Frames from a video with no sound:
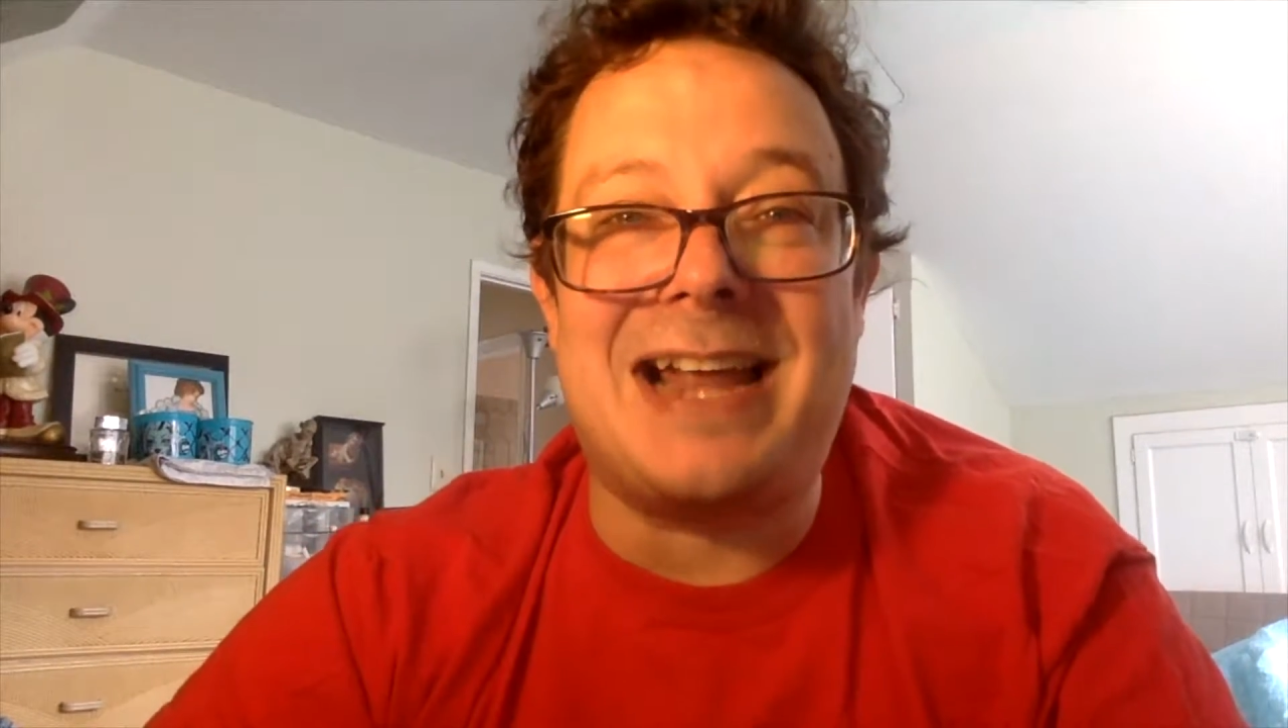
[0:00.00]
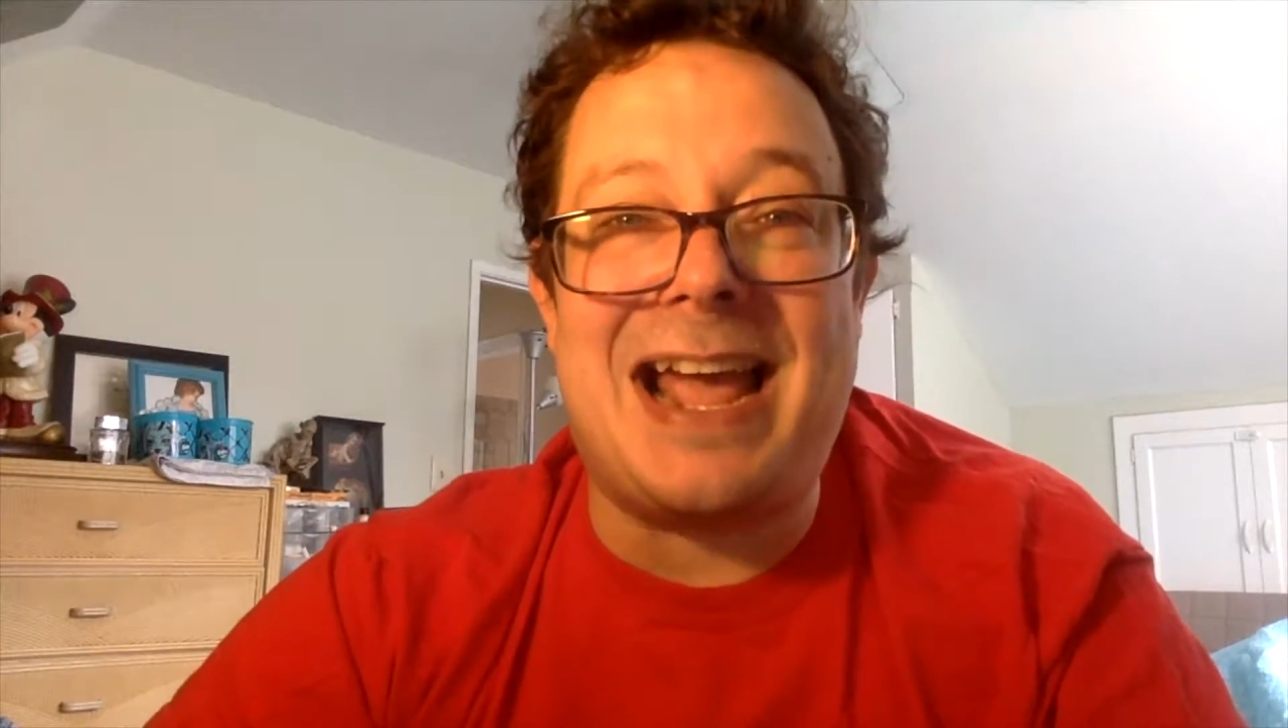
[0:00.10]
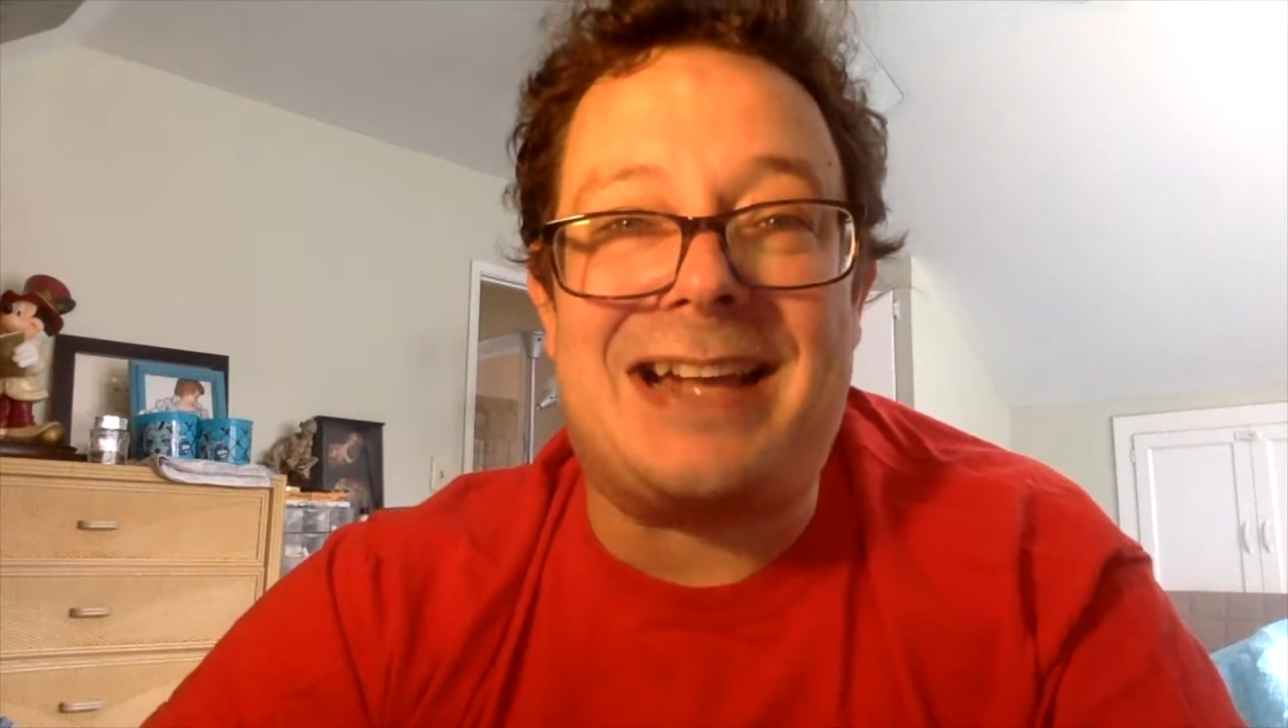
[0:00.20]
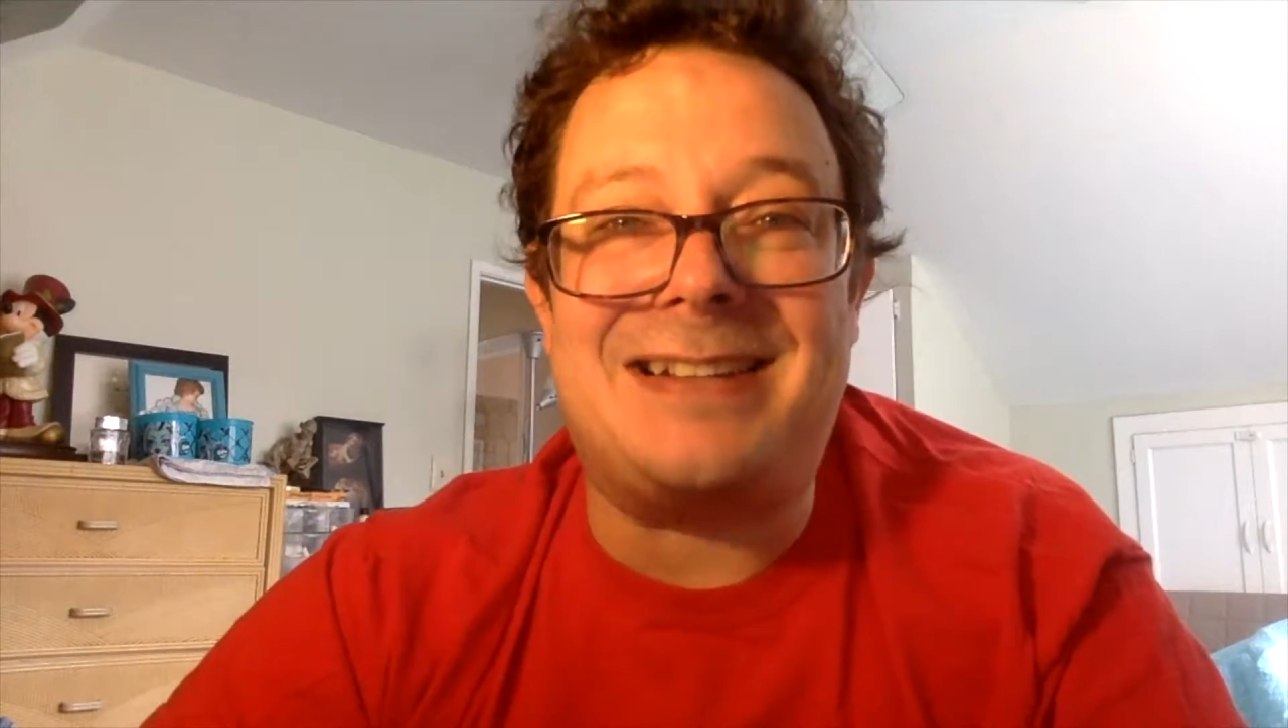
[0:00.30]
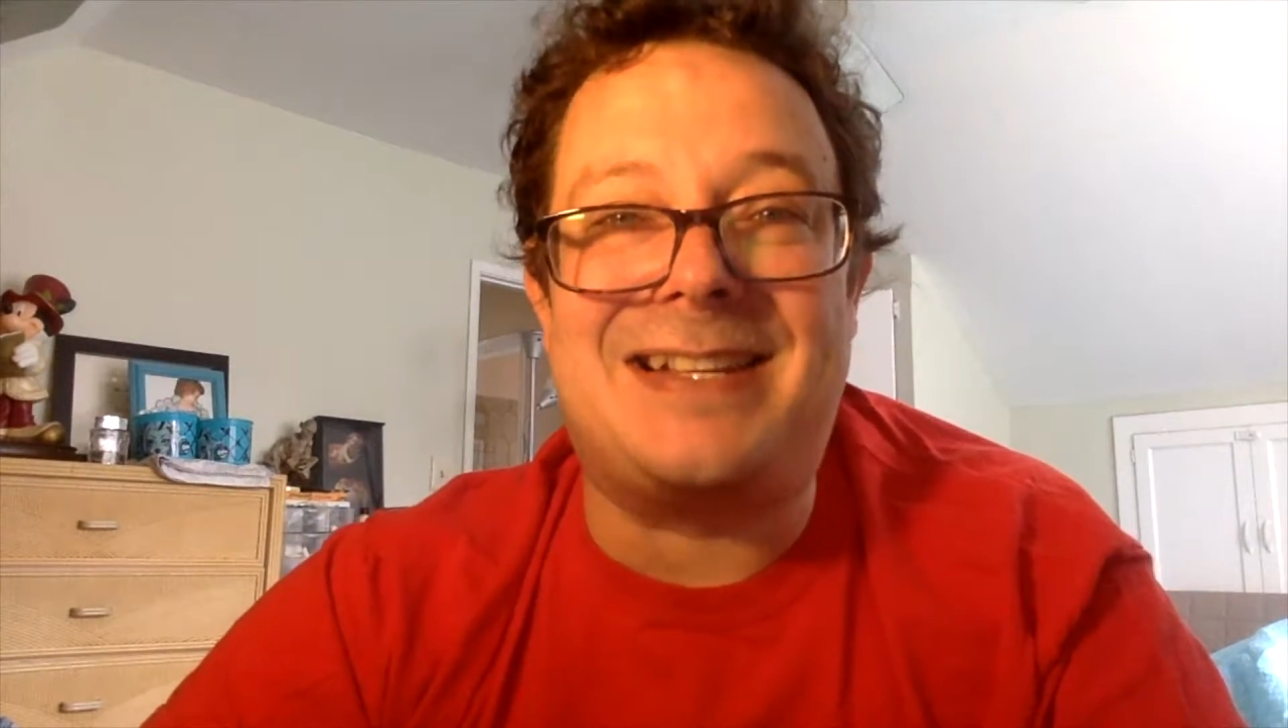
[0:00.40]

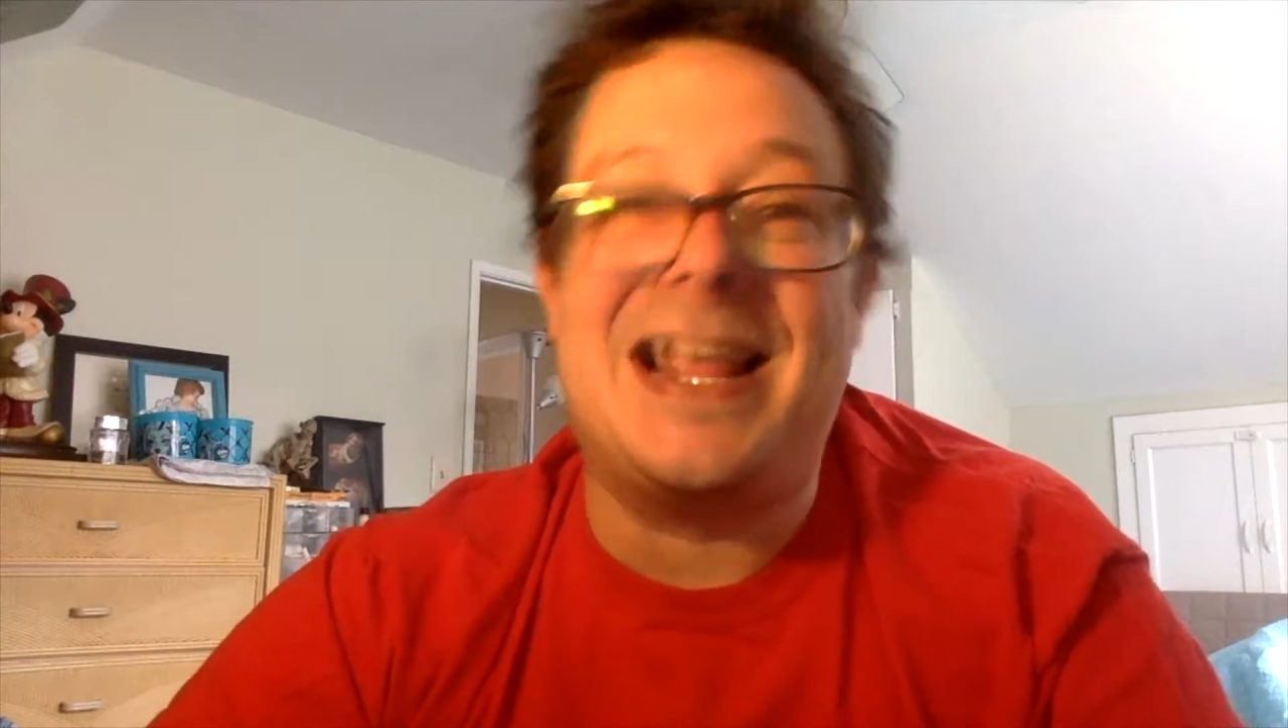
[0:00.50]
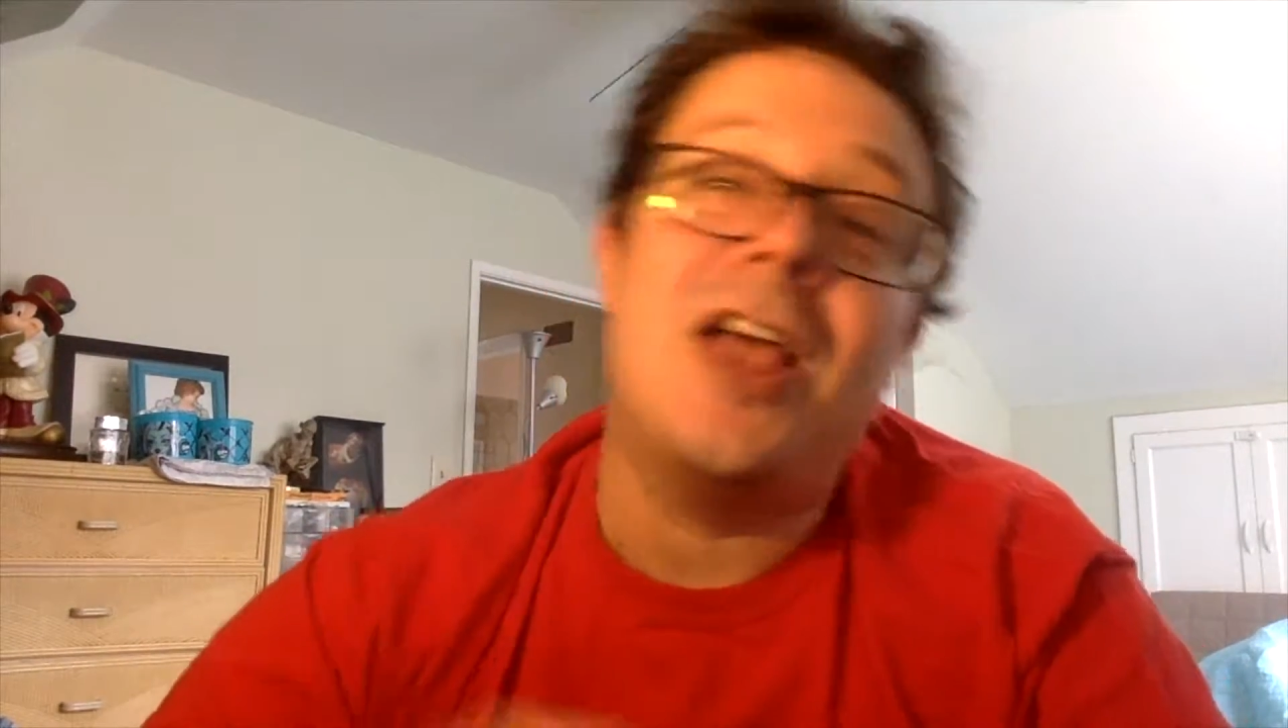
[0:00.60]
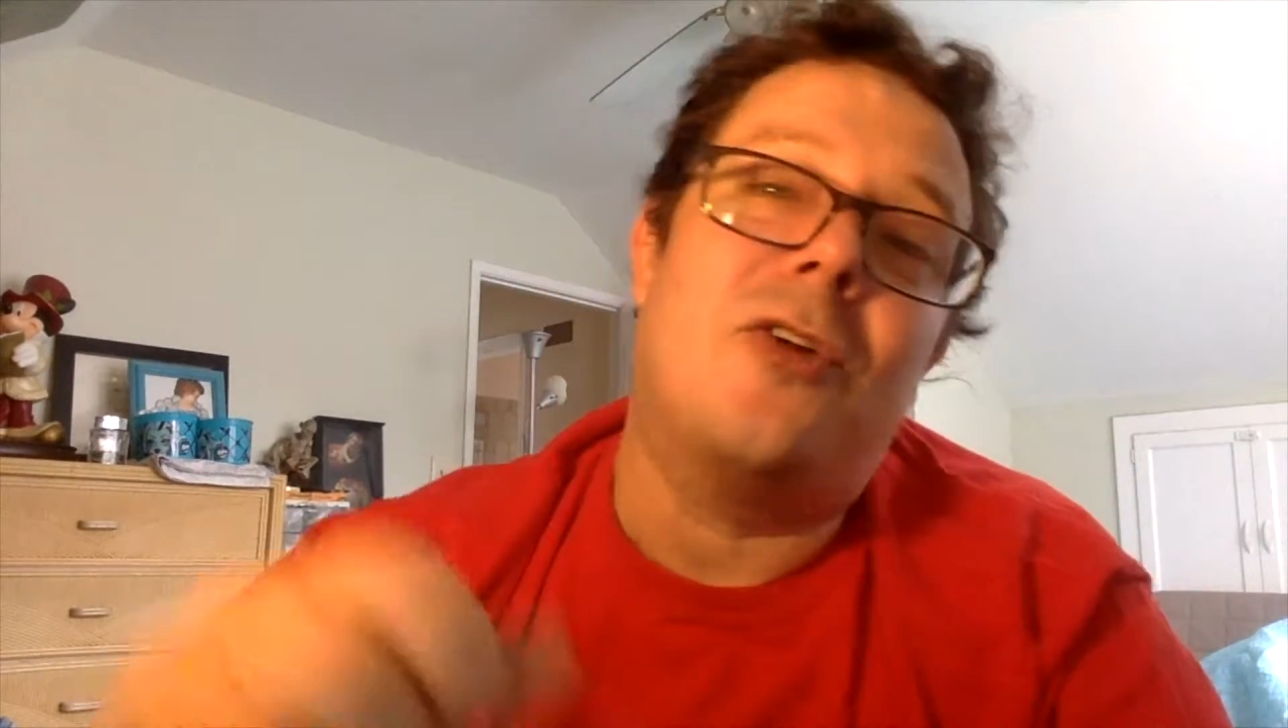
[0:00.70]
next.